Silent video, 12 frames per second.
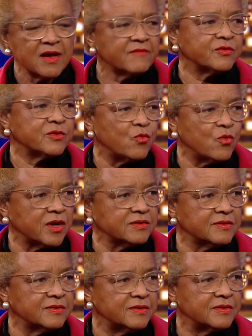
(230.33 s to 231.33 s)
everyone
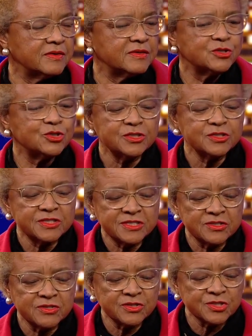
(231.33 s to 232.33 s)
should
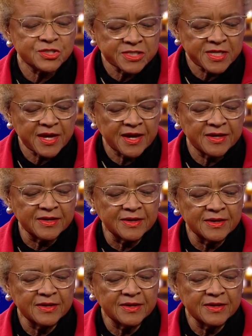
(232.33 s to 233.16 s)
say,